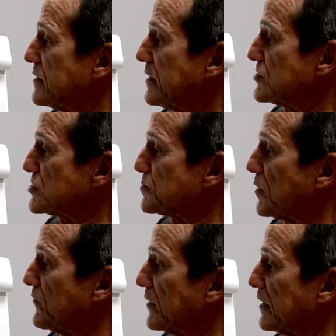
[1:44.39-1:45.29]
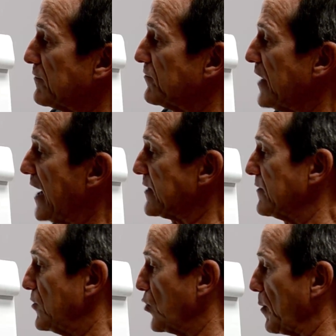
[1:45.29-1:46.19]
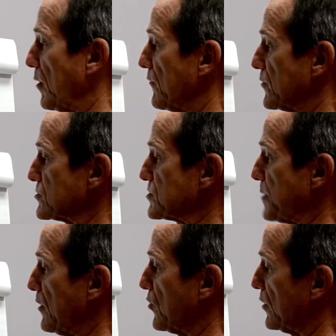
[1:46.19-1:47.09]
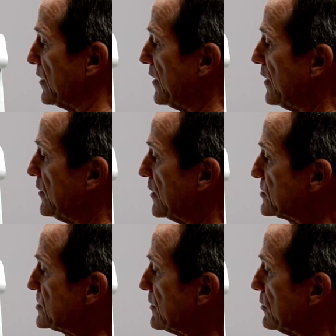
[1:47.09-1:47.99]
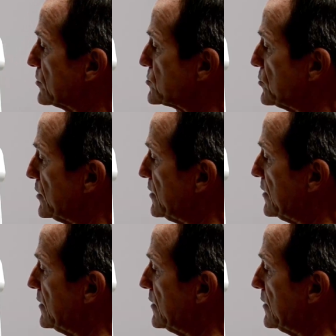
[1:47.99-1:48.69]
It's just perfectly flat, normal. There's the spinal cord. You can see that looks good.